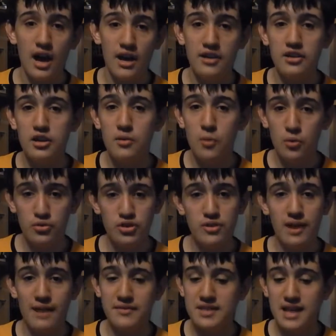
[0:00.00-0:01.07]
and you
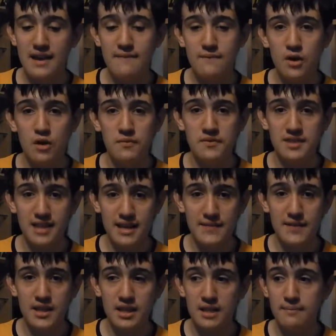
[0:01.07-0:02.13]
also have to get involved
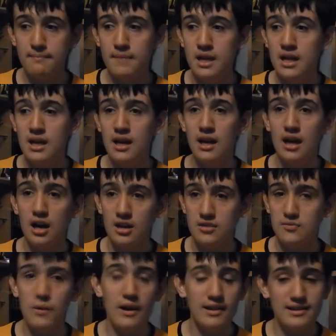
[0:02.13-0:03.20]
saving them,
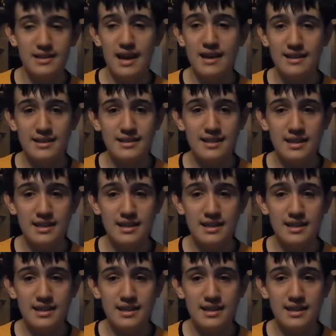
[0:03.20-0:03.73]
as well as getting to